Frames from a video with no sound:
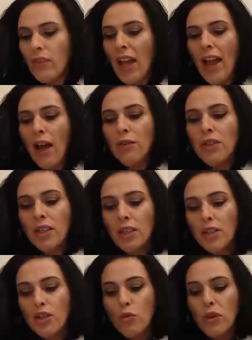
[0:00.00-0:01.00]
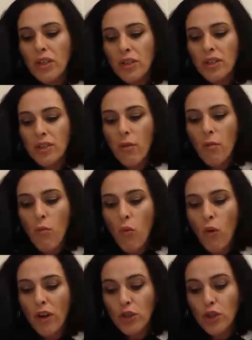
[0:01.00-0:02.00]
How you're going to do it is
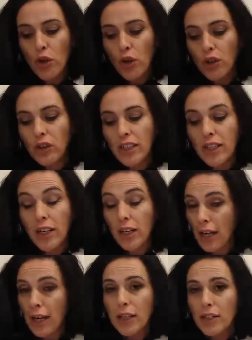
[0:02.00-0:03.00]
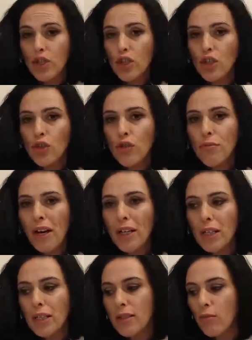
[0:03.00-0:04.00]
more internally connected to you,
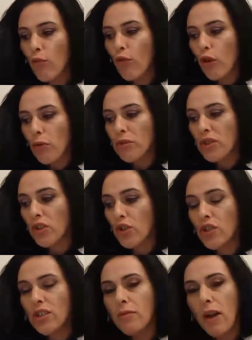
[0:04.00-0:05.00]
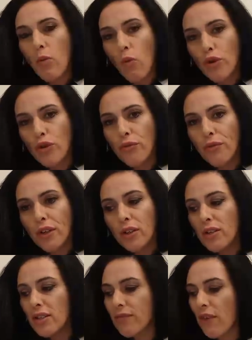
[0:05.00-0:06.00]
making some firm decisions about what you
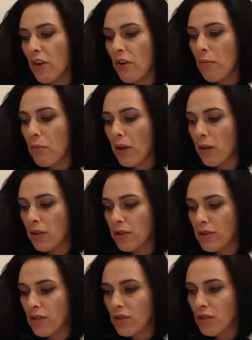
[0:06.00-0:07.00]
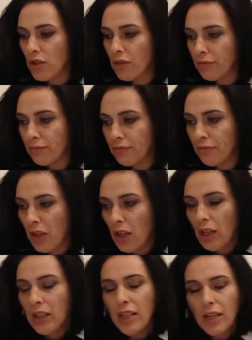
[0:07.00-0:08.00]
feel is fair and balanced.
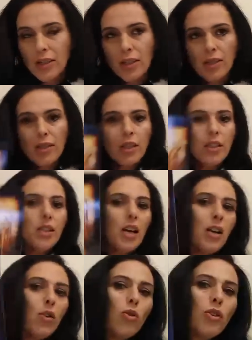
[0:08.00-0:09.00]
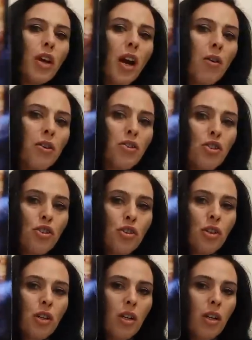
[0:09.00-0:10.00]
Yes, it's going to take a lot of
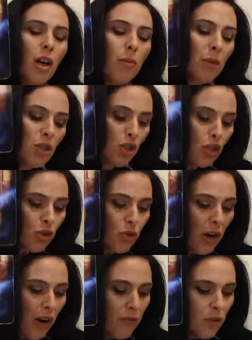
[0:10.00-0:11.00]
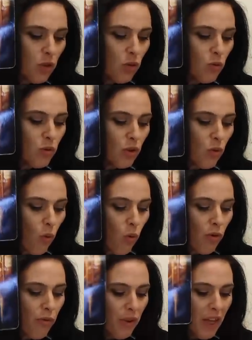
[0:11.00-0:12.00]
courage, but you do have the tools in
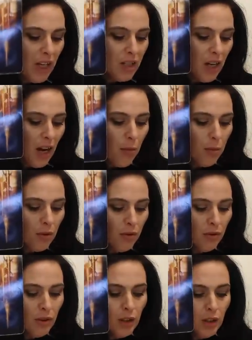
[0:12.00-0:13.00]
order for that to happen.